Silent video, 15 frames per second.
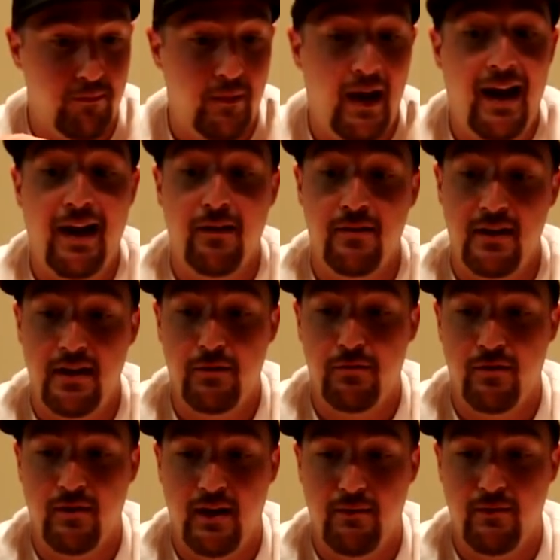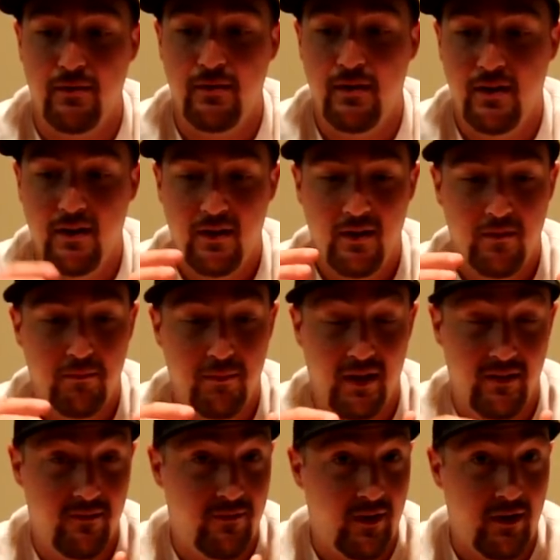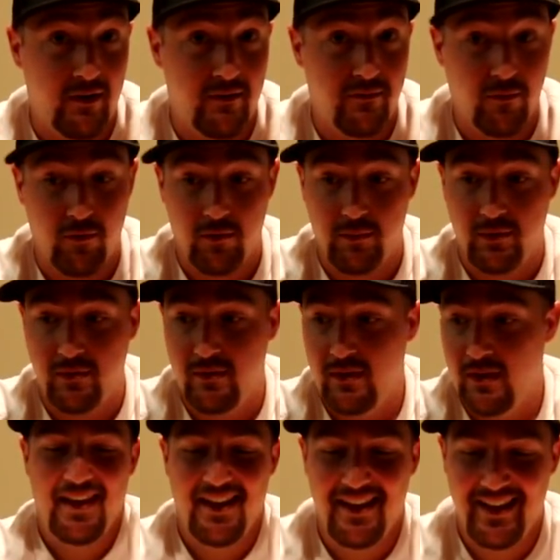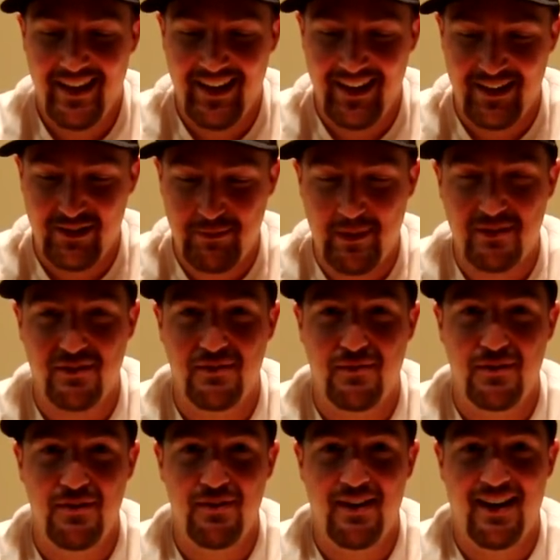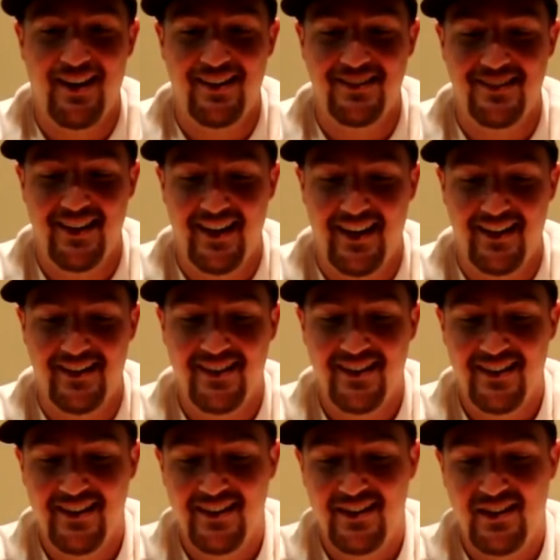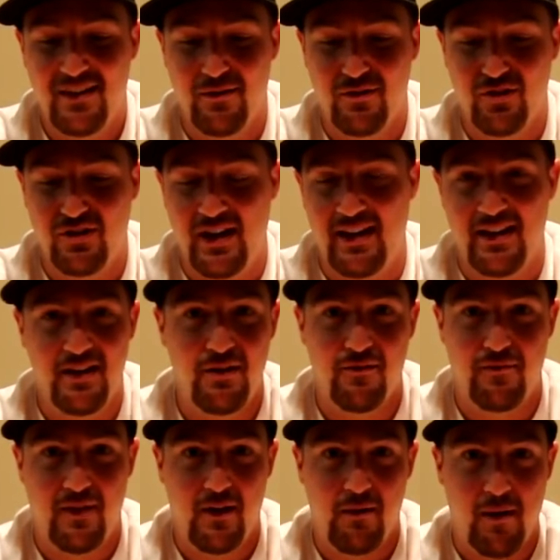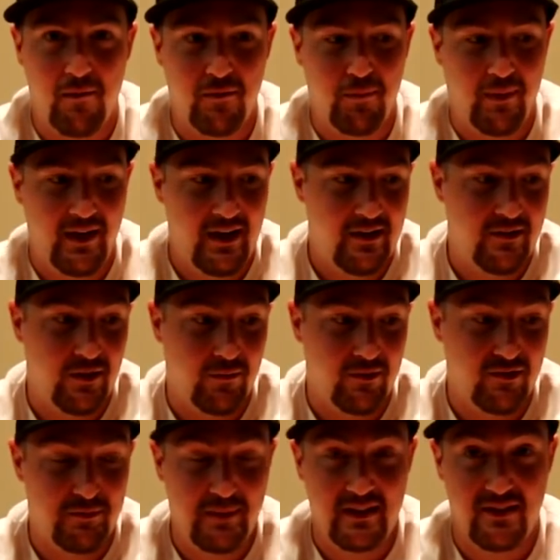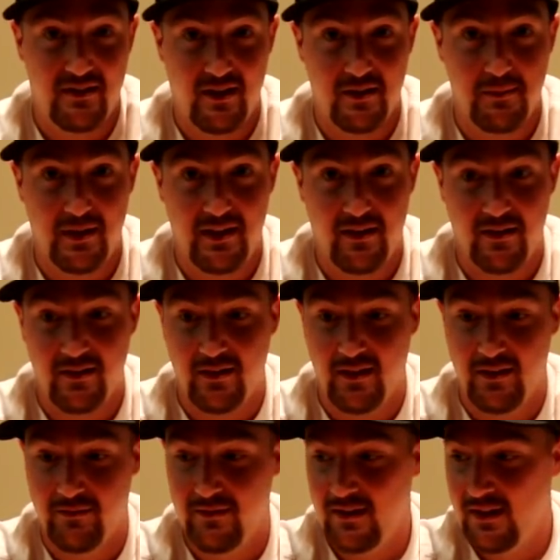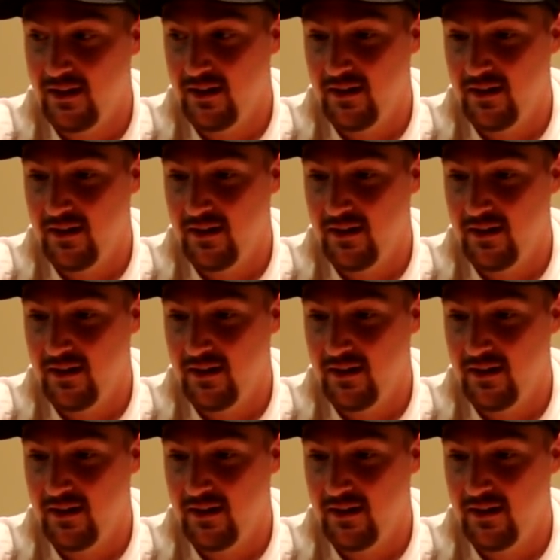higher than entry level, but very affordable, and especially for you guys that, you know, just kind of getting your feet wet with playing, don't want to spend a ton of money on a glove.